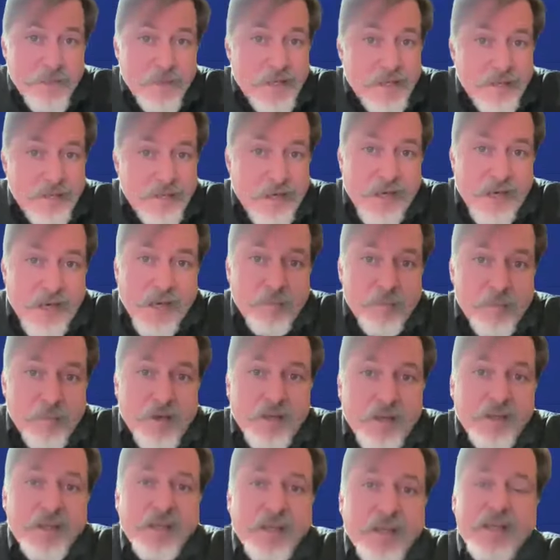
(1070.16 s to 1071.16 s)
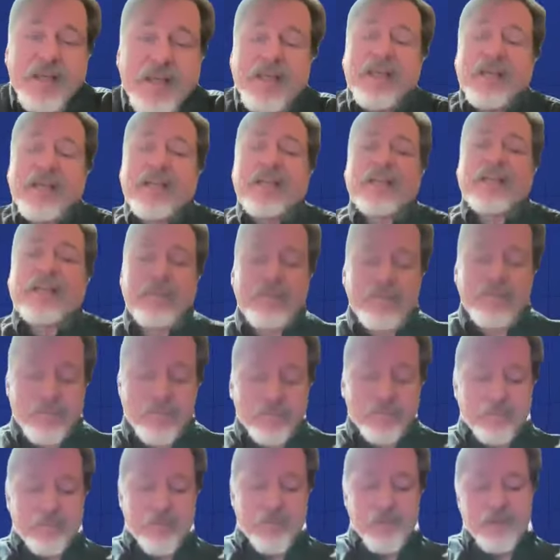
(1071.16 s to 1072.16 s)
is about time, right? And
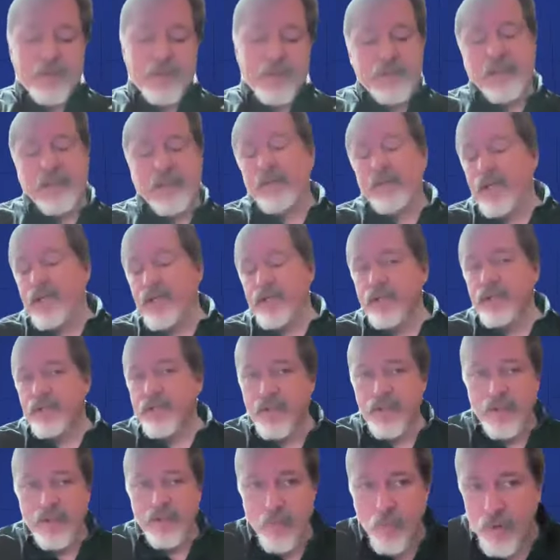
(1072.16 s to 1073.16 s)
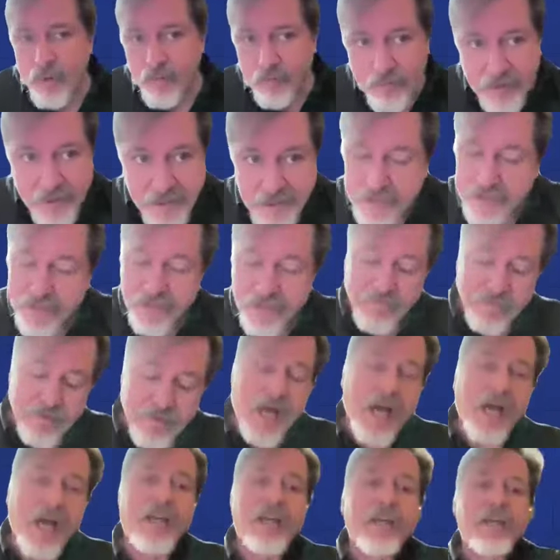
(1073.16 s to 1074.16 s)
build acceleration is just one piece of
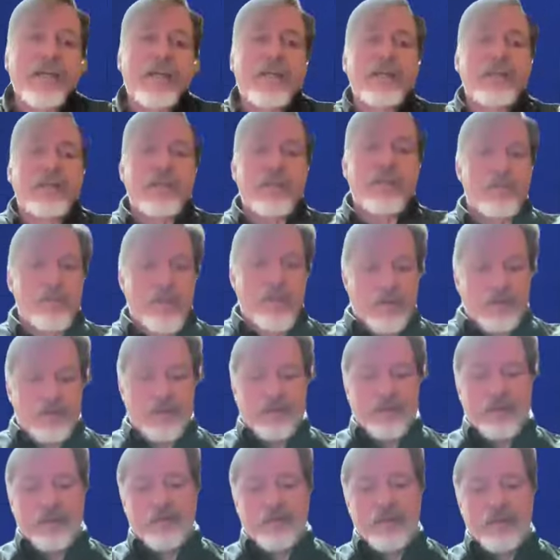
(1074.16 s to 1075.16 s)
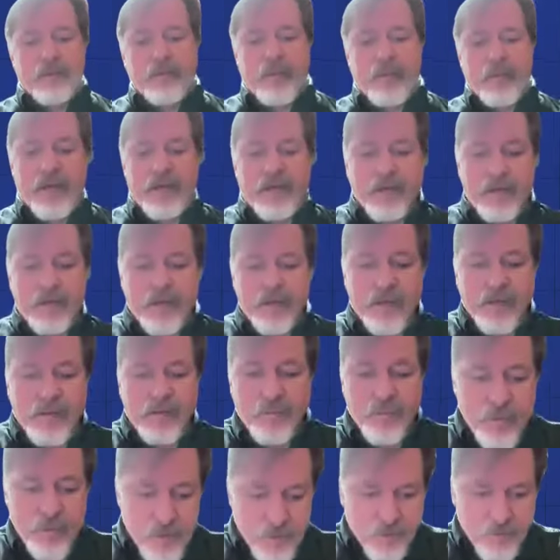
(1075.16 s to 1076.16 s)
that. You talked a little bit about
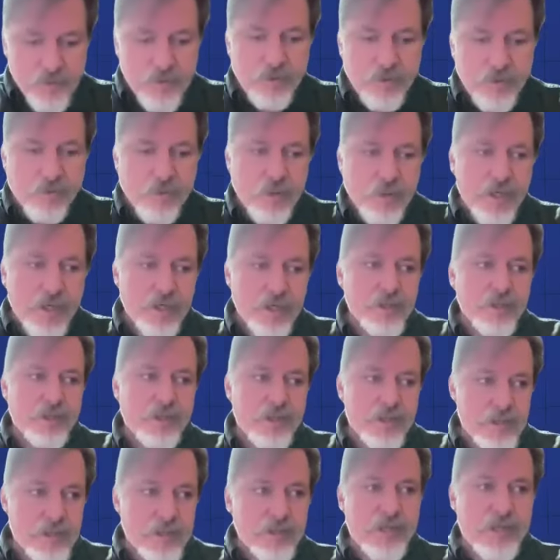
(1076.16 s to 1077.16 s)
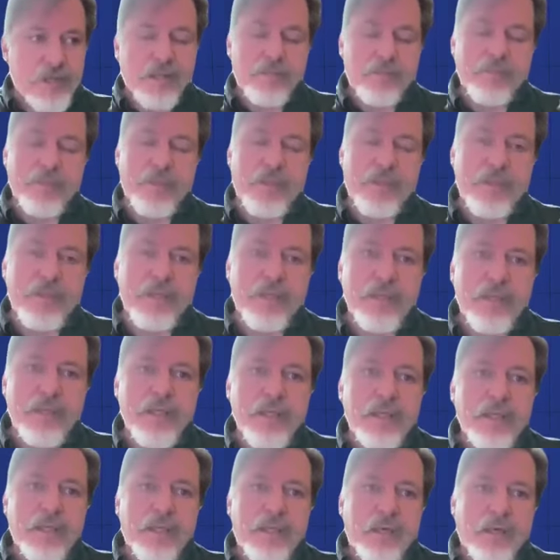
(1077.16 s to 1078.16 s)
resource coordination and scalability
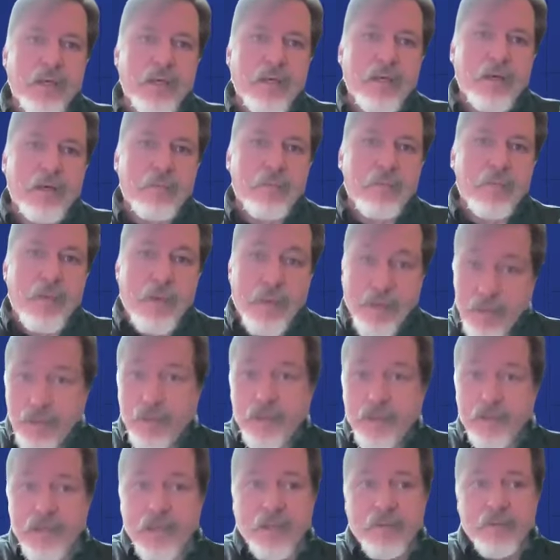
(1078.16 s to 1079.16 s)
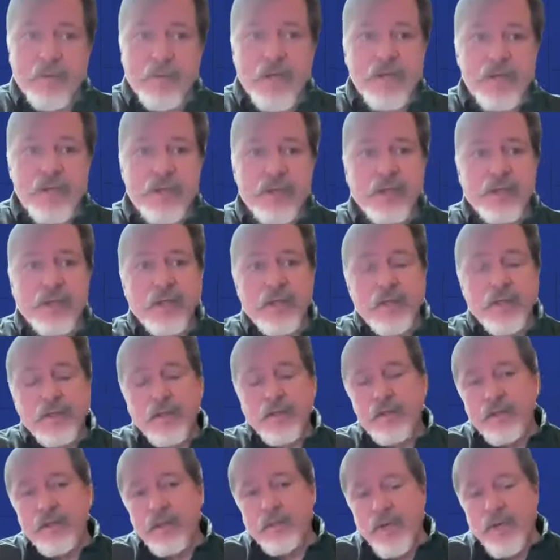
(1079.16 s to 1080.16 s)
and acceleration.
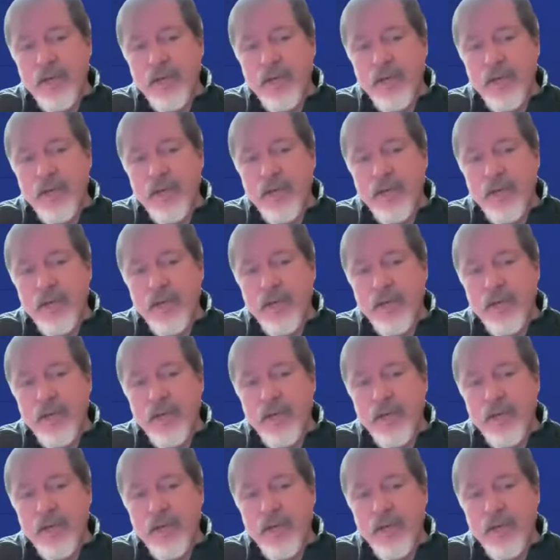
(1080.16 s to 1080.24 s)
The thing